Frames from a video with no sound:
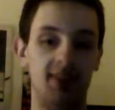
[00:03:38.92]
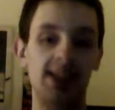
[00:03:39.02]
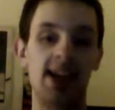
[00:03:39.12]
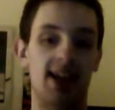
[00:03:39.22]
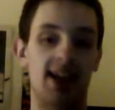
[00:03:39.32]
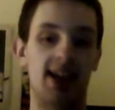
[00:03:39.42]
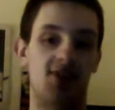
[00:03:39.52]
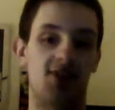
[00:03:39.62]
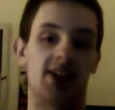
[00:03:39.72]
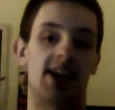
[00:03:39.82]
and
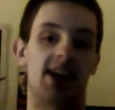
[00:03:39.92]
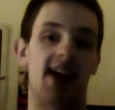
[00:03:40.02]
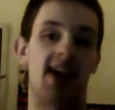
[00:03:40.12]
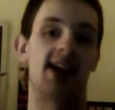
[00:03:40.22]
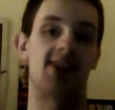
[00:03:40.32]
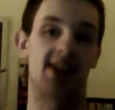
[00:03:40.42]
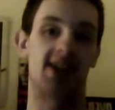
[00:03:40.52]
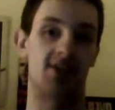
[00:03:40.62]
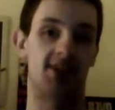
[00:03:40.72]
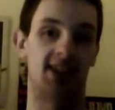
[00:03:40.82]
everything like that. I think
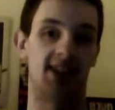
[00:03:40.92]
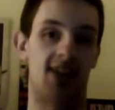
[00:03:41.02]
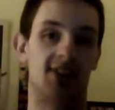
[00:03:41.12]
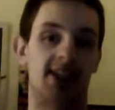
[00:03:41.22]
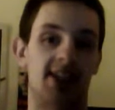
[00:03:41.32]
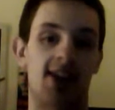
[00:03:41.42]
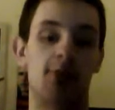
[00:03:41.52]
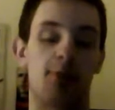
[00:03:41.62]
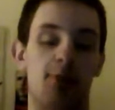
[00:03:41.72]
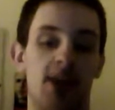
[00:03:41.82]
it was a
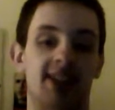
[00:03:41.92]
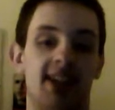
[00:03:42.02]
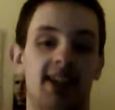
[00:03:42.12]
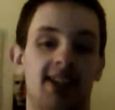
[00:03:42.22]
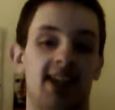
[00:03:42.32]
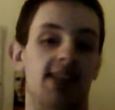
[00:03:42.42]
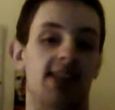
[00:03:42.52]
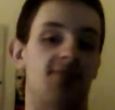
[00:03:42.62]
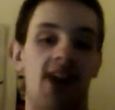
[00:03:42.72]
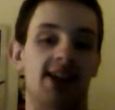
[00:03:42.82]
terrible presidency.
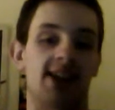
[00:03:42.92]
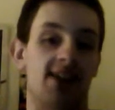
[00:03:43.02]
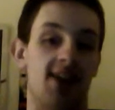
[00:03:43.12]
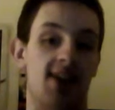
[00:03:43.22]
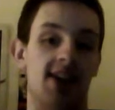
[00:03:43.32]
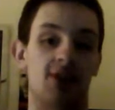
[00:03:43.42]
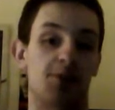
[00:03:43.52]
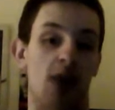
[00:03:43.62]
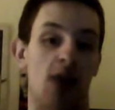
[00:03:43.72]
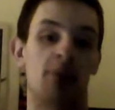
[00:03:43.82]
In fact, I think it was
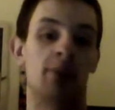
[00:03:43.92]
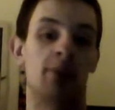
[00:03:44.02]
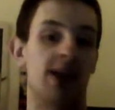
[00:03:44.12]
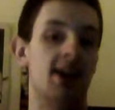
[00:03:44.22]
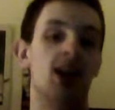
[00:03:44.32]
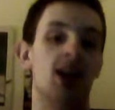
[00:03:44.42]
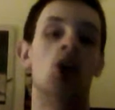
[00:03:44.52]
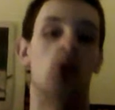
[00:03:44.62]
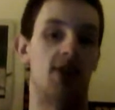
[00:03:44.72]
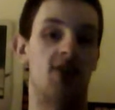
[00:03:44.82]
probably
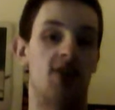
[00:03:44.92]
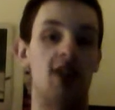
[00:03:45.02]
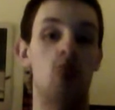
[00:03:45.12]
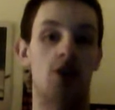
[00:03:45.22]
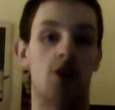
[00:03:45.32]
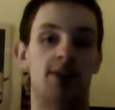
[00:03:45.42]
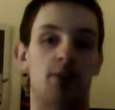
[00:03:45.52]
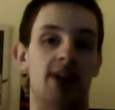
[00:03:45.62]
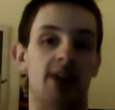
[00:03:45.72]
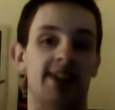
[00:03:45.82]
one of the worst
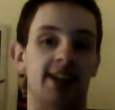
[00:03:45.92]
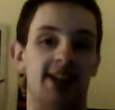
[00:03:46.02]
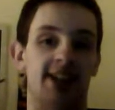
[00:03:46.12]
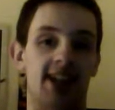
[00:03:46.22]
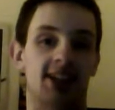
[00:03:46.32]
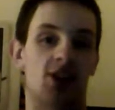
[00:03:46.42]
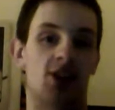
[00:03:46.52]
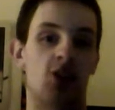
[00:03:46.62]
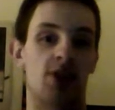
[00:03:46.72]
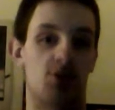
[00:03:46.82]
presidencies,
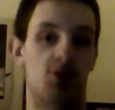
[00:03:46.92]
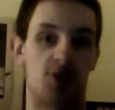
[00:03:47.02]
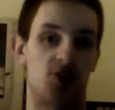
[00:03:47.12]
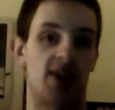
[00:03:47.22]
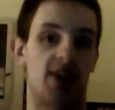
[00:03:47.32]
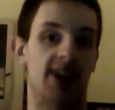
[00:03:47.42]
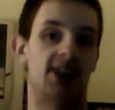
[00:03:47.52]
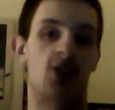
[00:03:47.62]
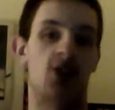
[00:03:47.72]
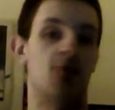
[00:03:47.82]
along with Richard
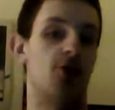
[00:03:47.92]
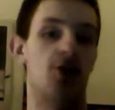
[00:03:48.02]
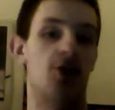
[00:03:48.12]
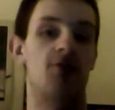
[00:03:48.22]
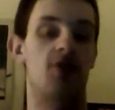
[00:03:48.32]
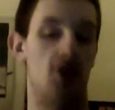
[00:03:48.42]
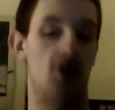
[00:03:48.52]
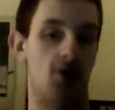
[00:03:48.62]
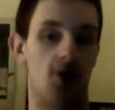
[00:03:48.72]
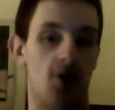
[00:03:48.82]
Nixon, Herbert
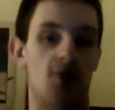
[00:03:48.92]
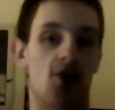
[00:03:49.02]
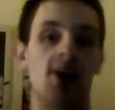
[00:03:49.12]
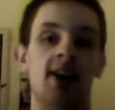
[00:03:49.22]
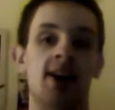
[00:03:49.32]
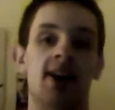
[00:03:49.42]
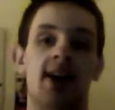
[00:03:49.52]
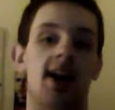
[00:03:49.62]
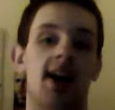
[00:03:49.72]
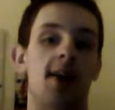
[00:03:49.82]
Hoover,
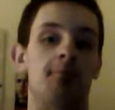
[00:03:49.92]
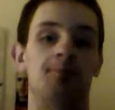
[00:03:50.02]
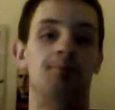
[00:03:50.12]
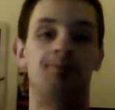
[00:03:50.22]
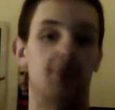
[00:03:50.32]
and